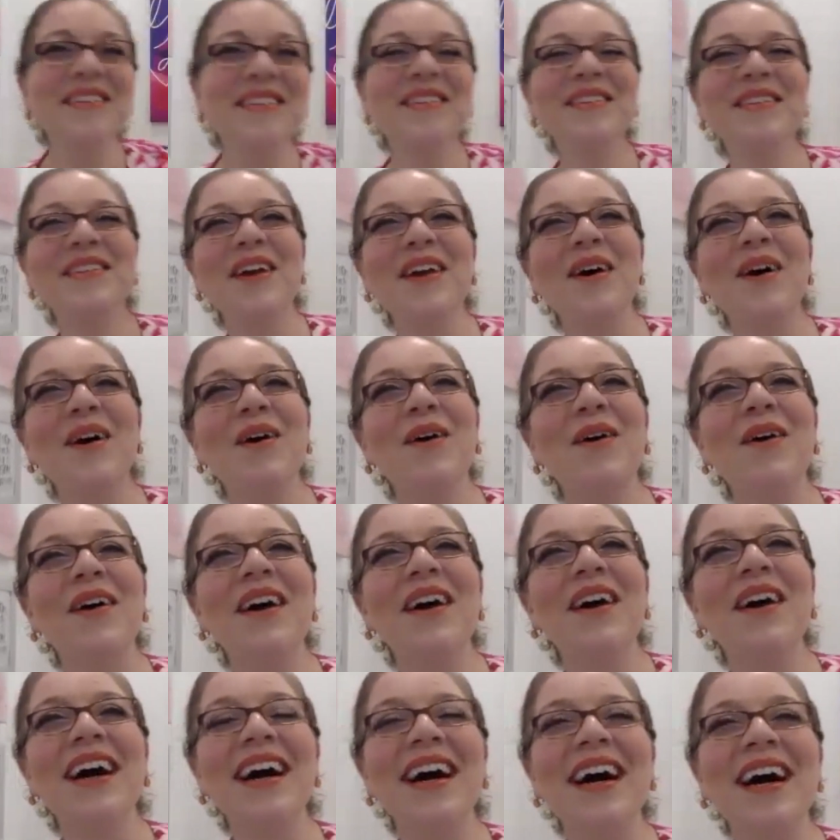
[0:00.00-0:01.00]
So
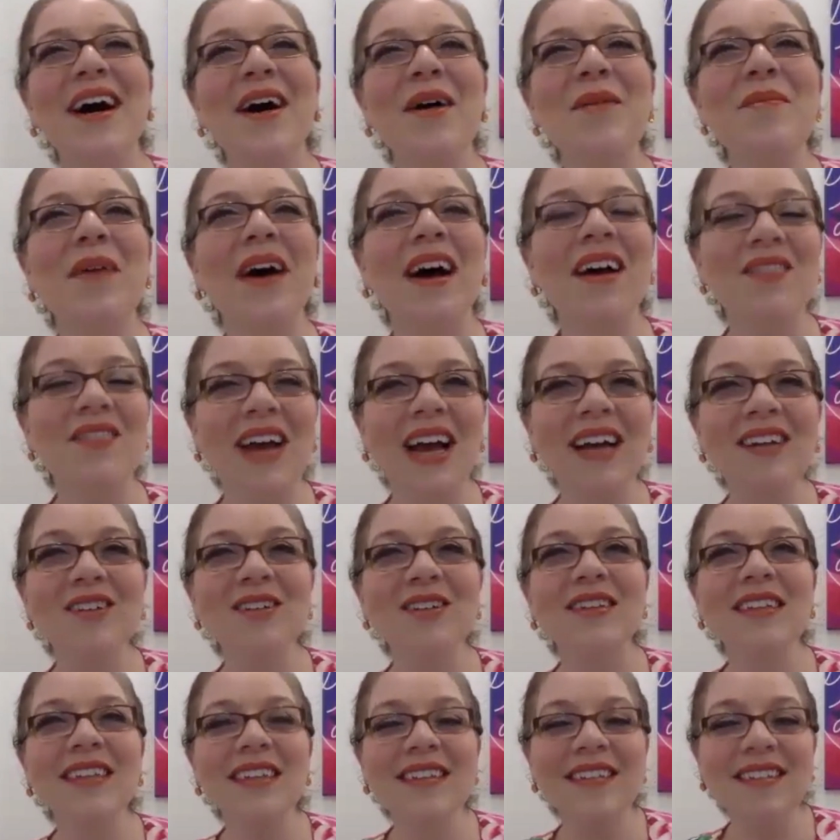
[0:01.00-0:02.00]
I've
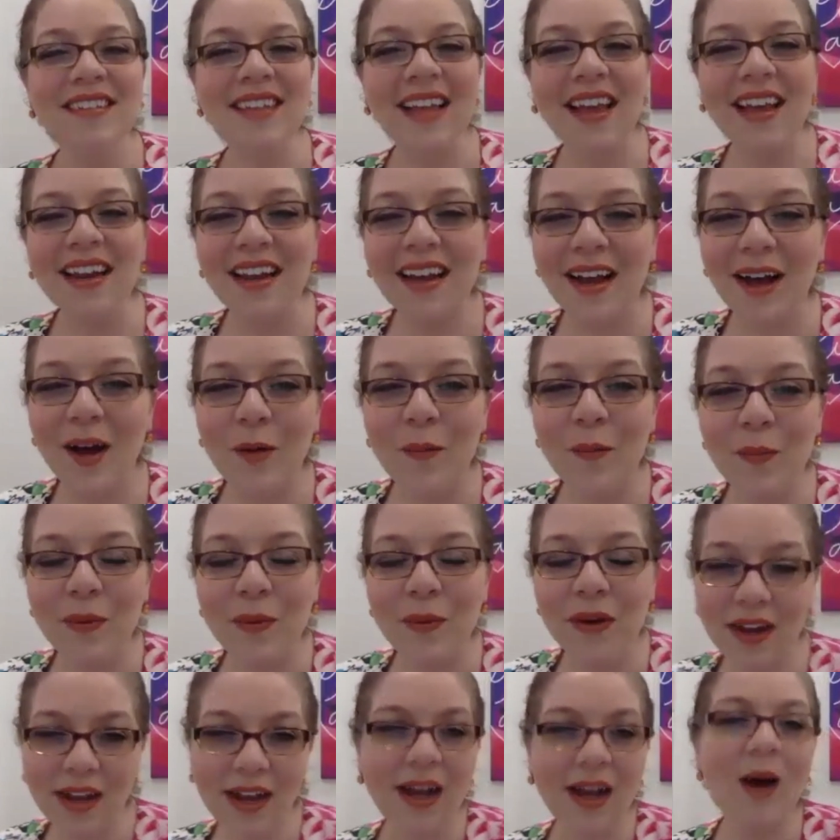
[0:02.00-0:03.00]
actually set up
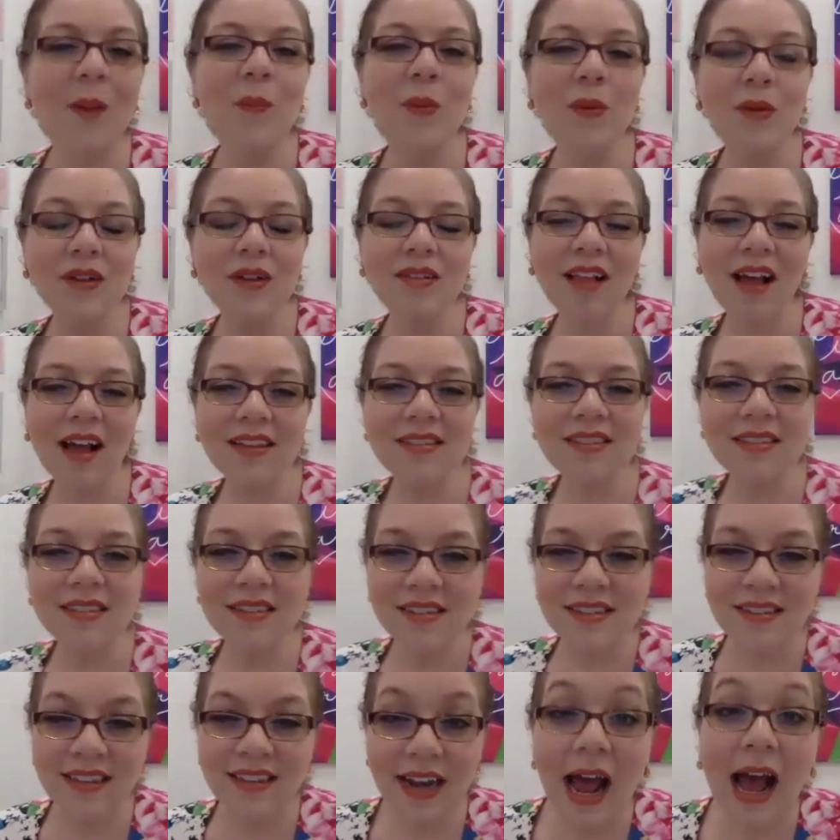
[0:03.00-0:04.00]
a couple
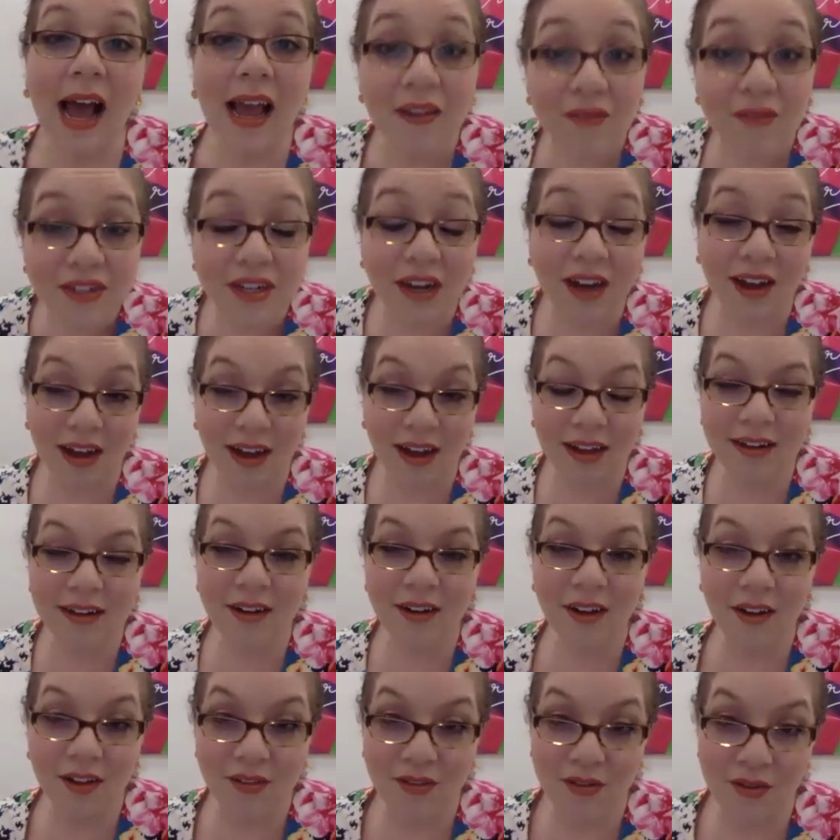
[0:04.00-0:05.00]
classes that I've taught
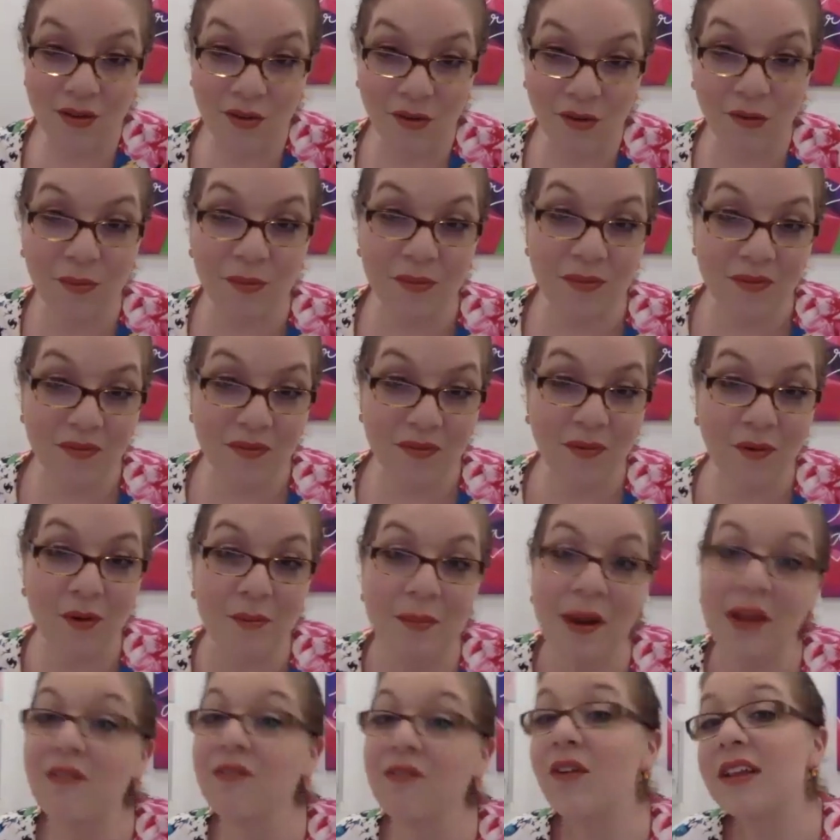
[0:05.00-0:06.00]
on Zoom for
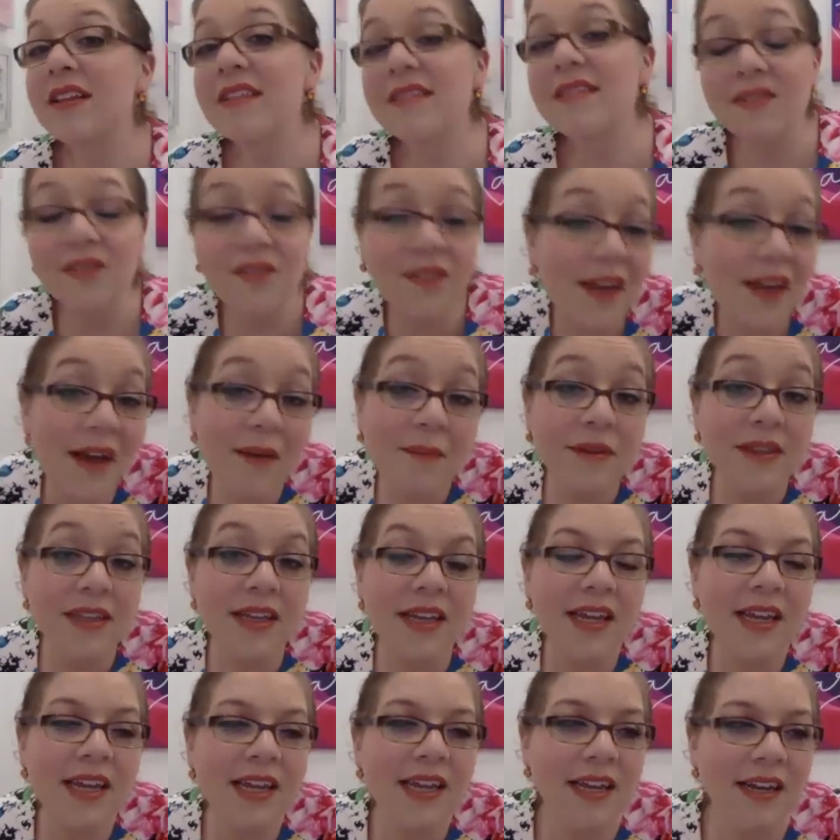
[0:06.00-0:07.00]
my friends and family.